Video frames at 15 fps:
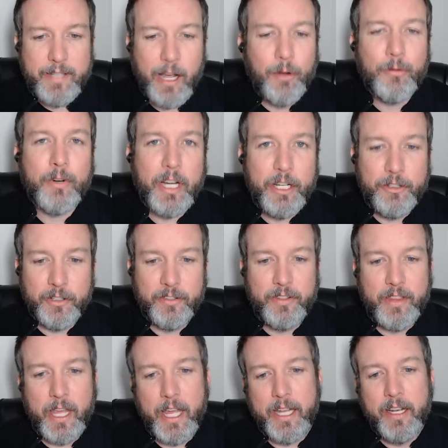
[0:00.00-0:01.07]
It's outrageous
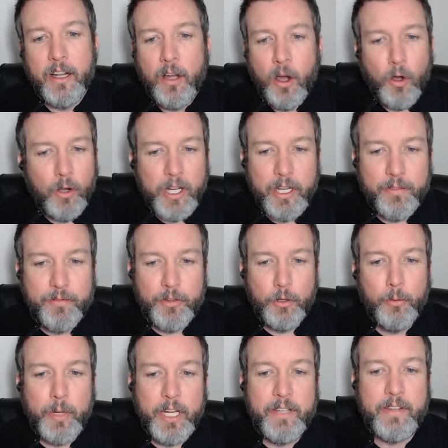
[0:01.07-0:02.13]
that only a
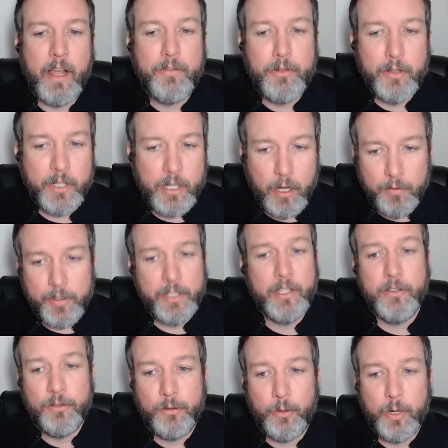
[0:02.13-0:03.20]
few weeks after the
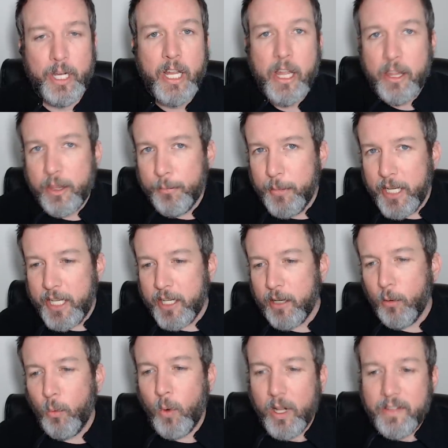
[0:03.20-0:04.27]
Covington story, the
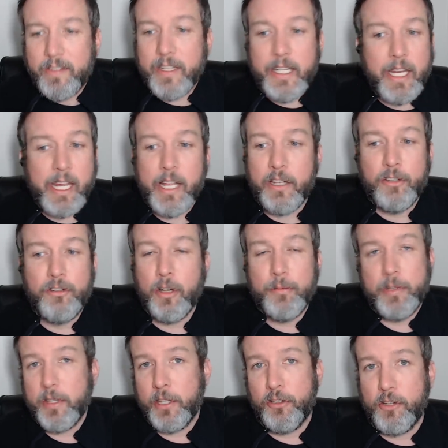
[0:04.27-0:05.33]
media once again
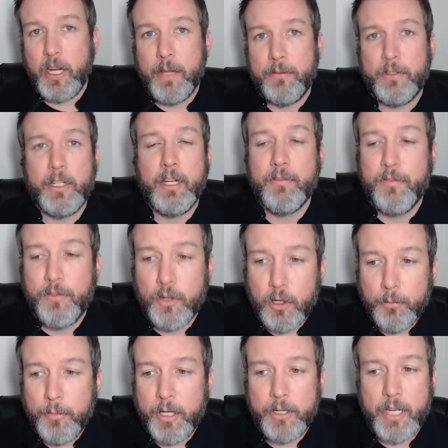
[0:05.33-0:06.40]
jumps at the chance to
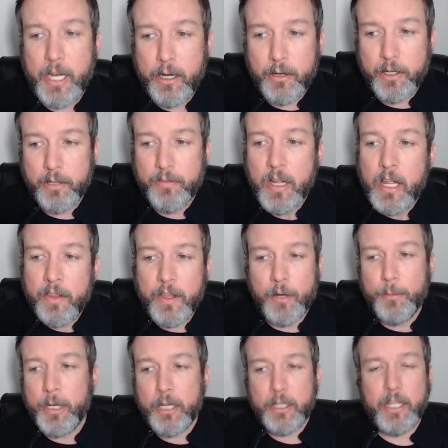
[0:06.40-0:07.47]
confirm their narrative that
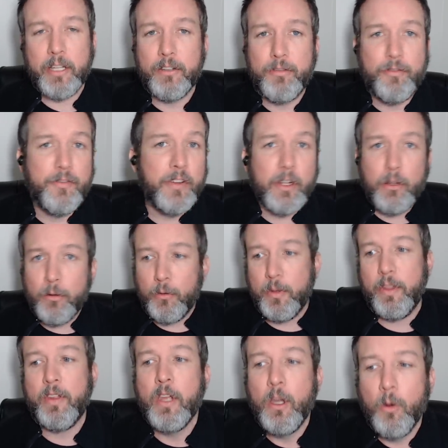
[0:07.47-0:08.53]
America is filled
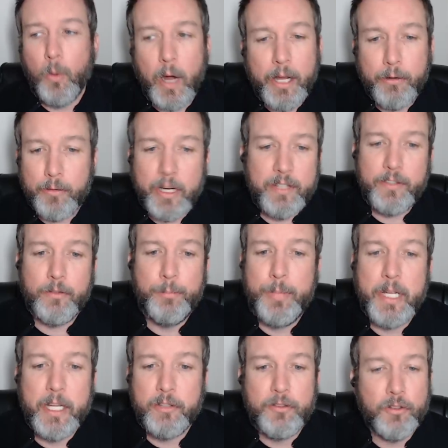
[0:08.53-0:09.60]
with white racist
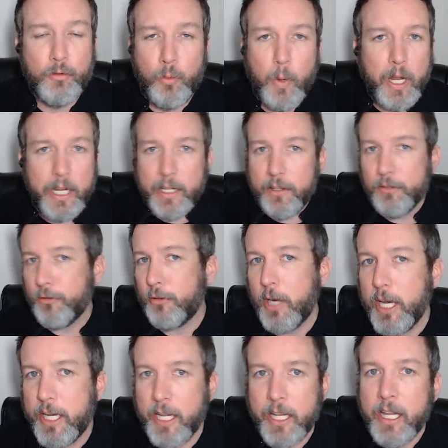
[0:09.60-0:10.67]
bigots just waiting to
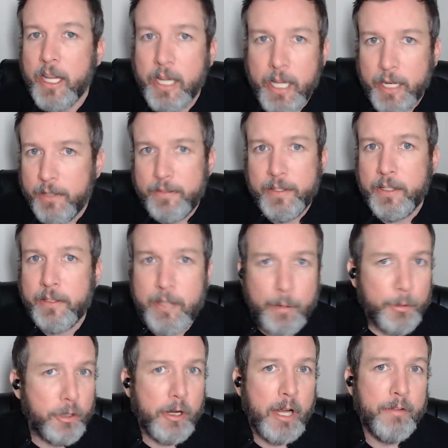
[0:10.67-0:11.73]
strike at innocent
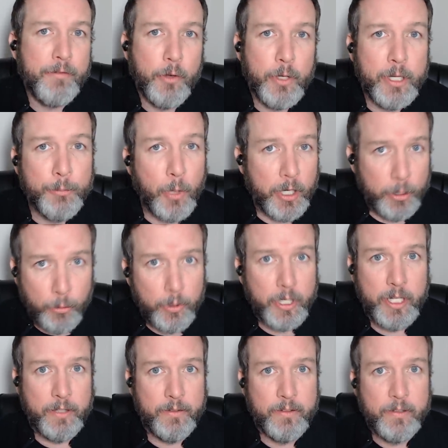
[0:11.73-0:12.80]
Democrat voting
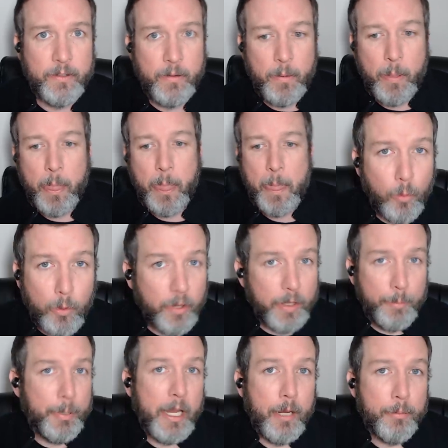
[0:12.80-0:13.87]
minorities. Will
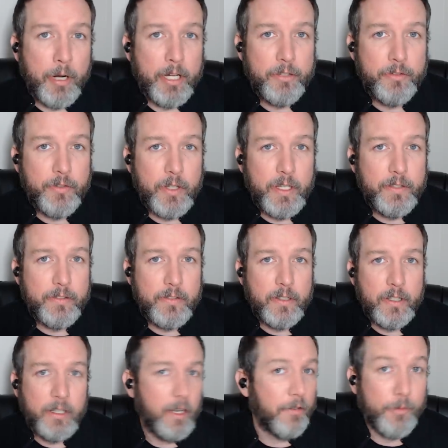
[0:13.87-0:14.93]
they pay a price for this?
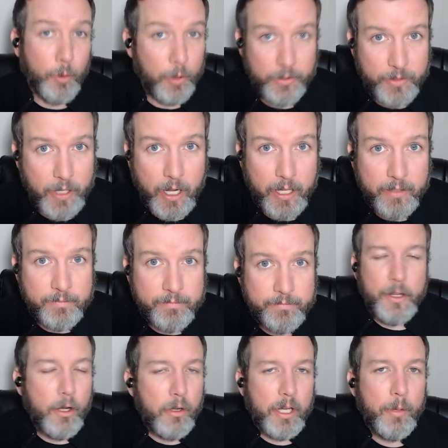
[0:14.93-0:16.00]
Of course not.
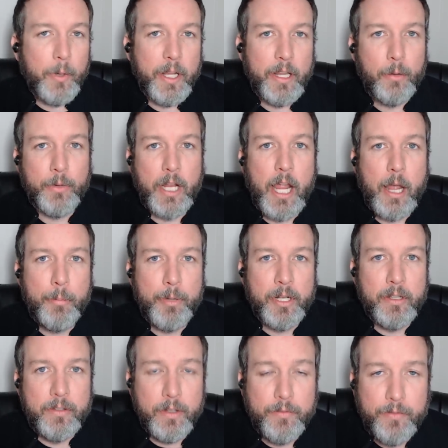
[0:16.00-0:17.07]
The only way that would happen
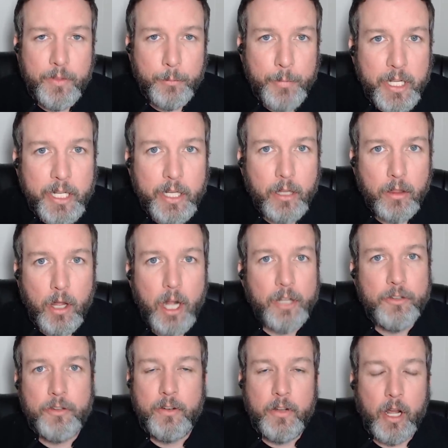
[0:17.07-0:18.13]
is if the media
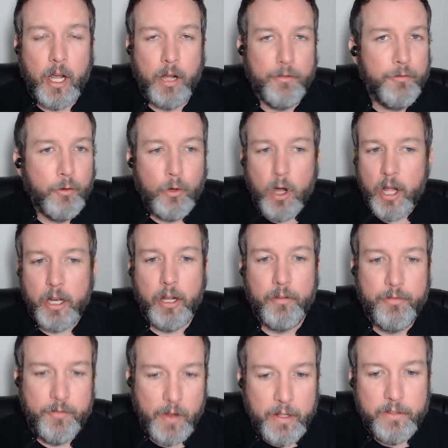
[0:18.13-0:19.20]
launched a full-on
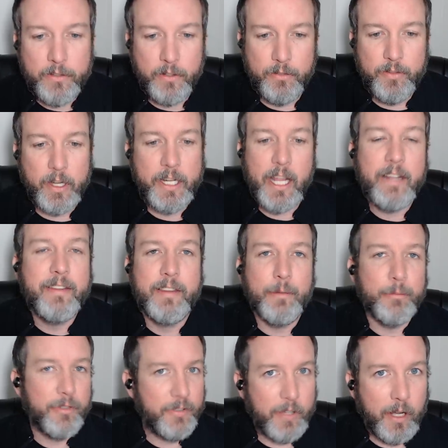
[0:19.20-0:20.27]
offensive against
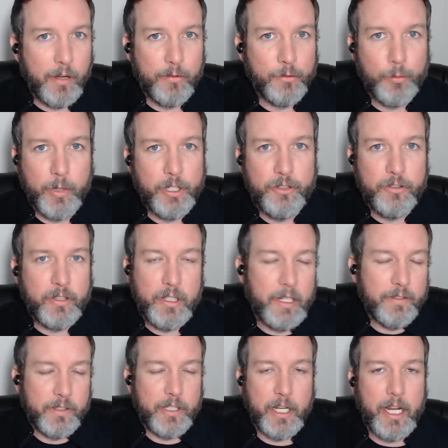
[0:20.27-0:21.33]
themselves, which
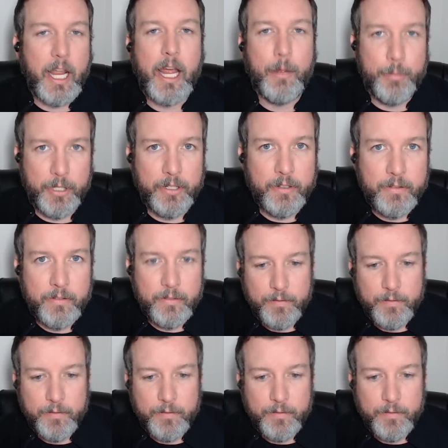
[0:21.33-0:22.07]
isn't going to happen.